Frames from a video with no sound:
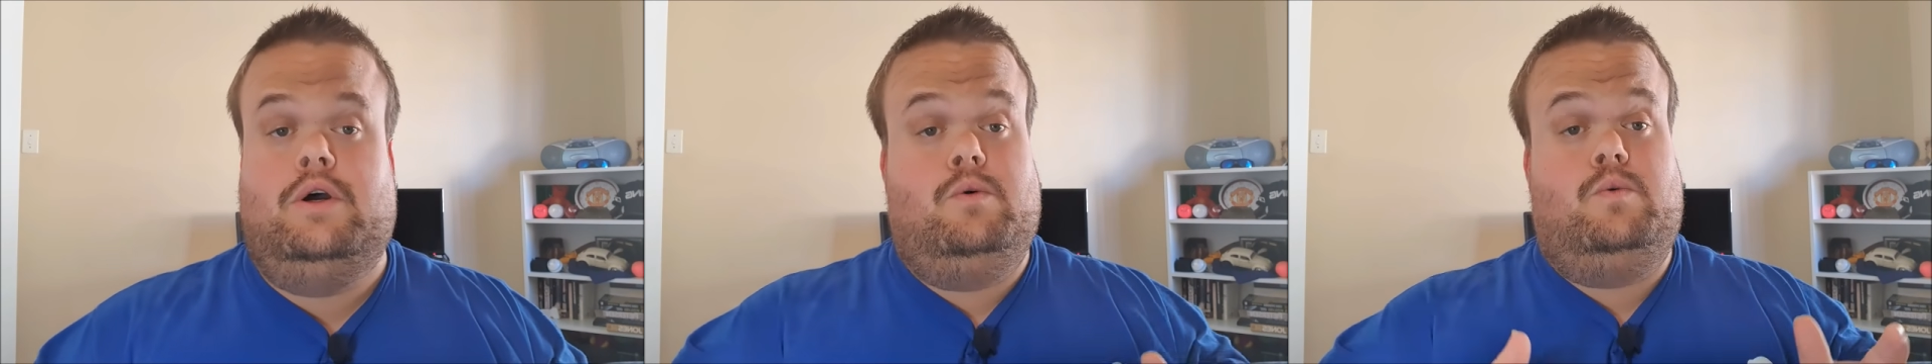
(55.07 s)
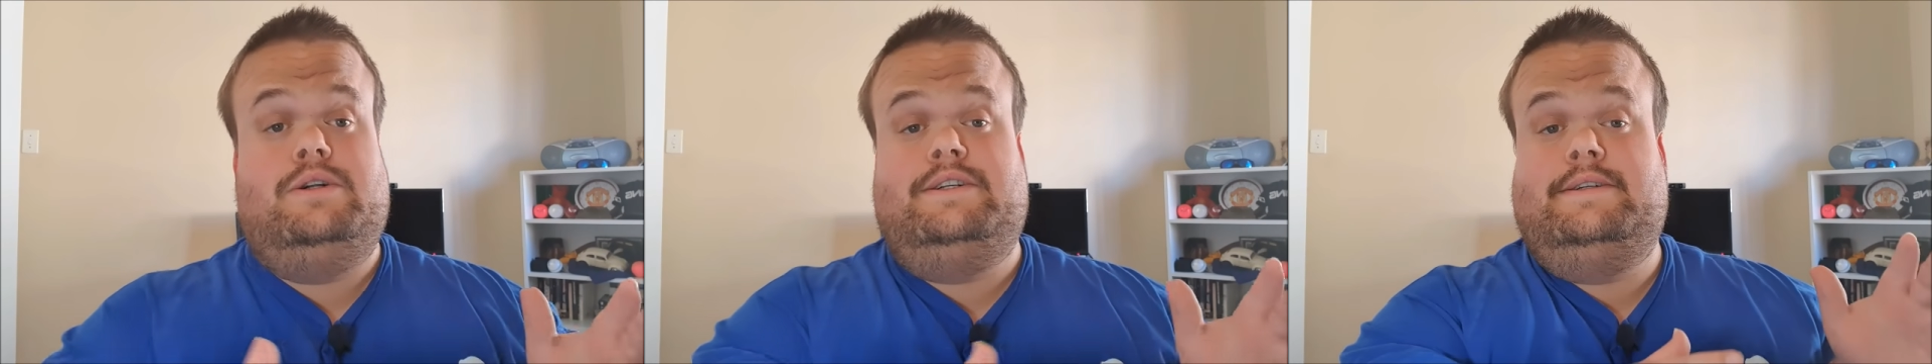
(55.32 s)

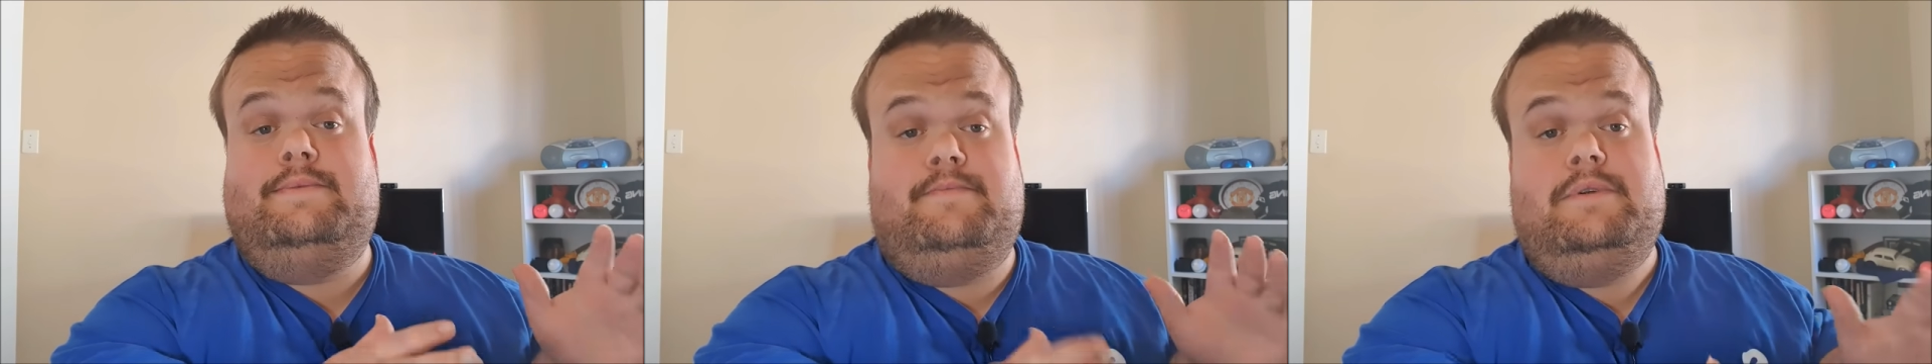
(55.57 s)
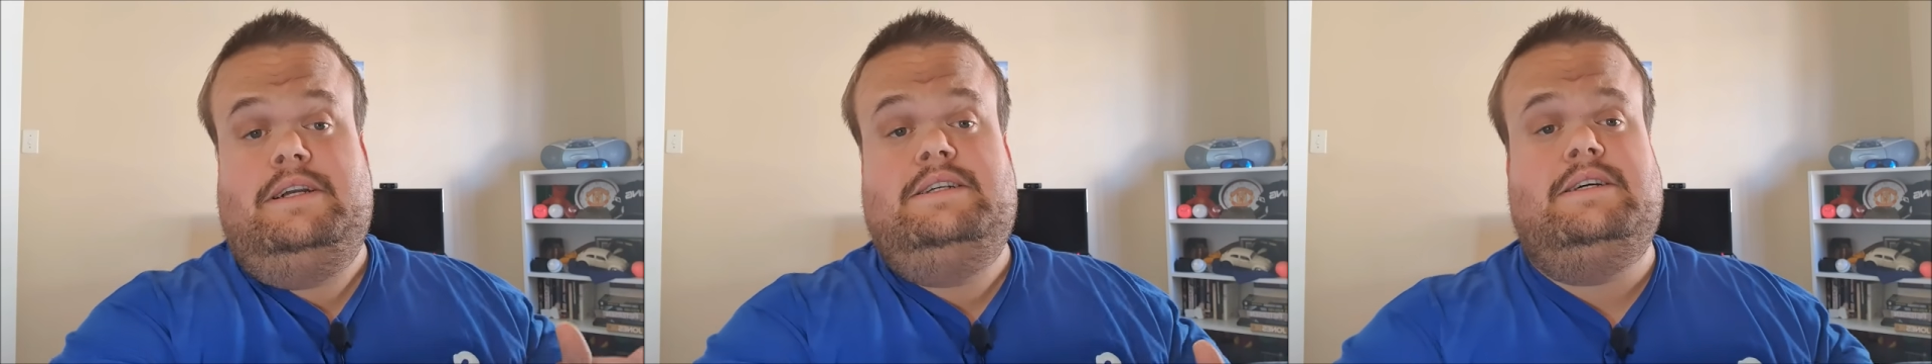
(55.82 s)
which
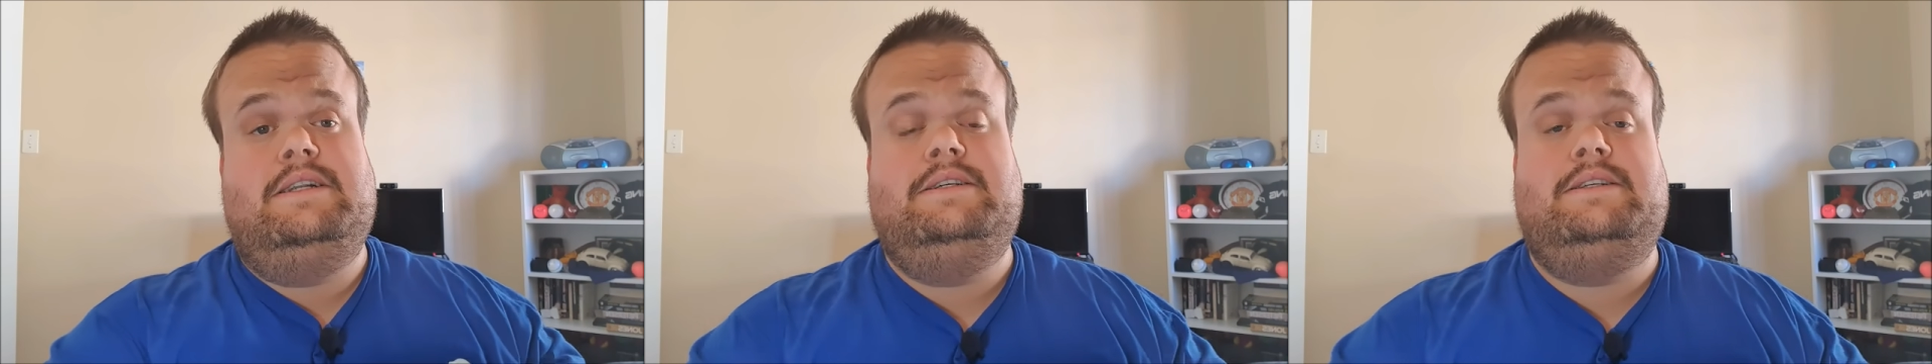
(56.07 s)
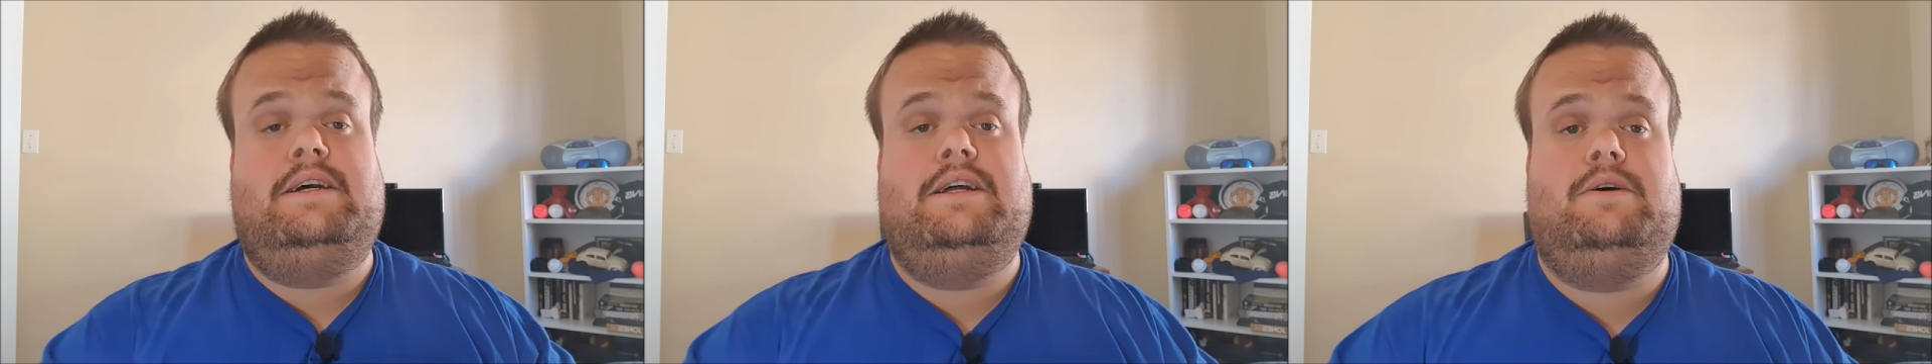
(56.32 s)
is
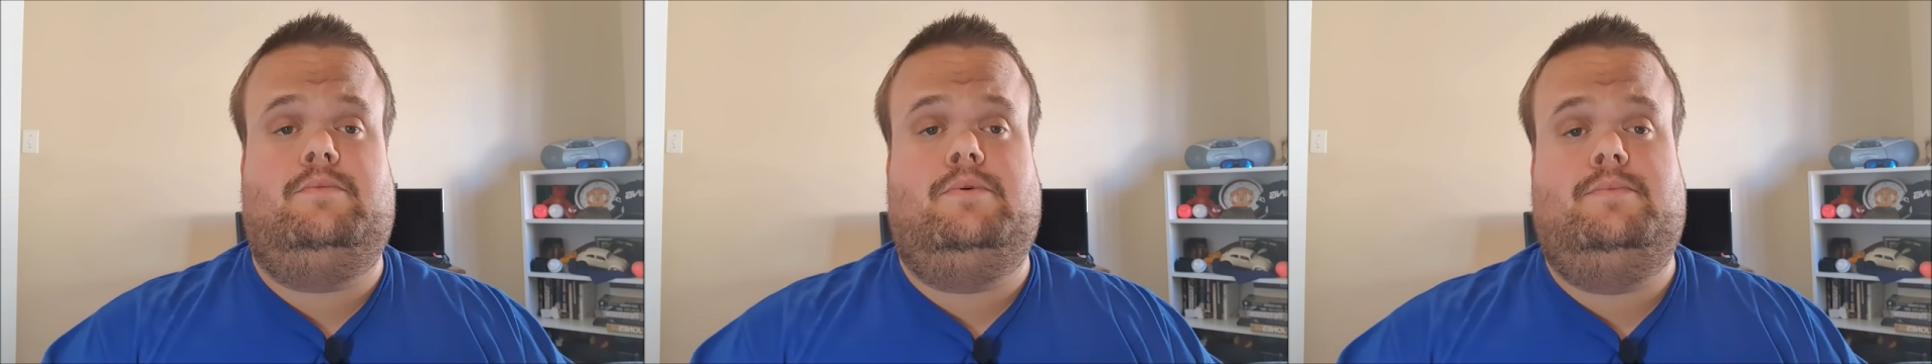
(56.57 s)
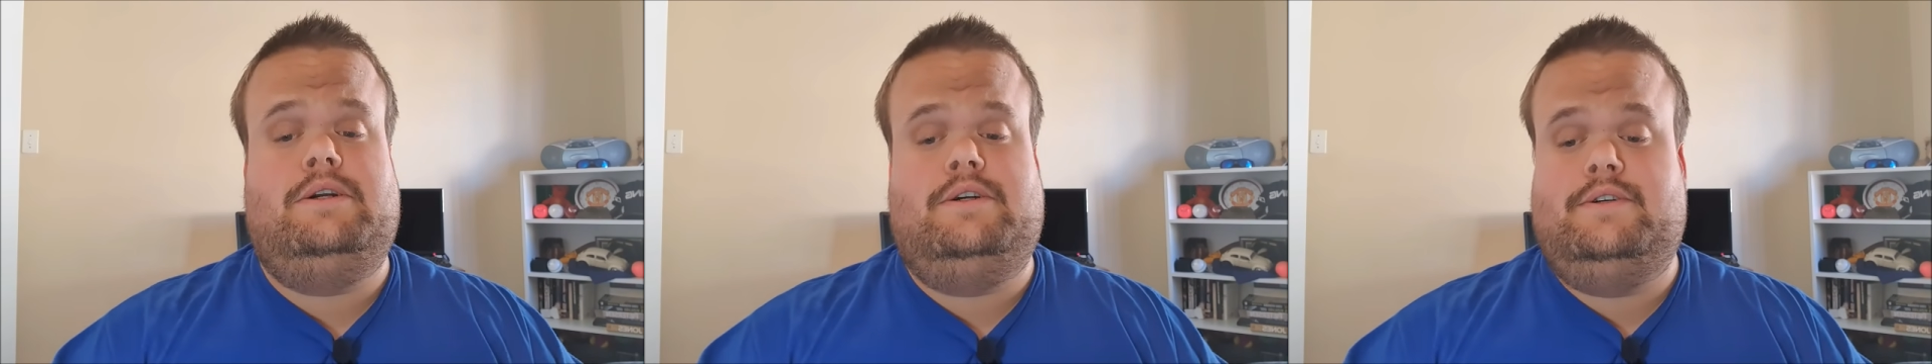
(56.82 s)
understandable
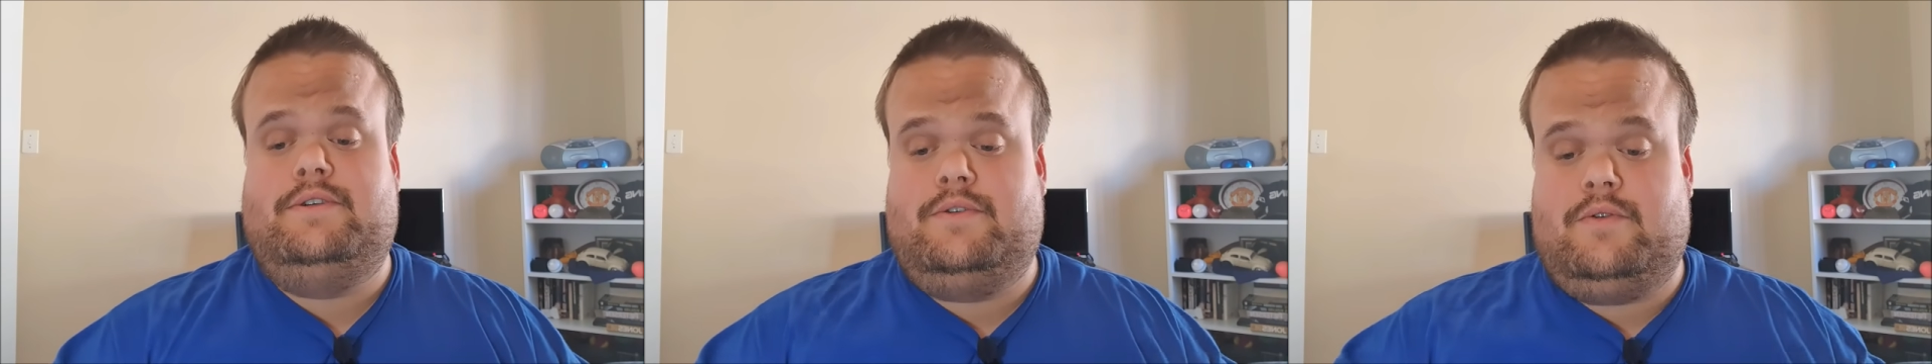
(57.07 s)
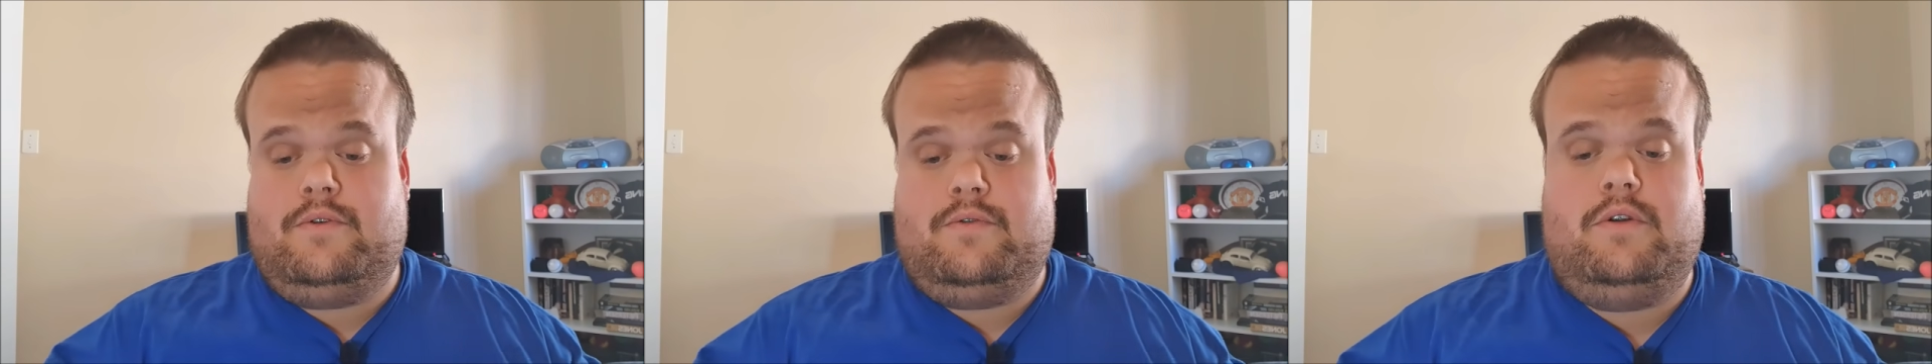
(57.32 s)
because,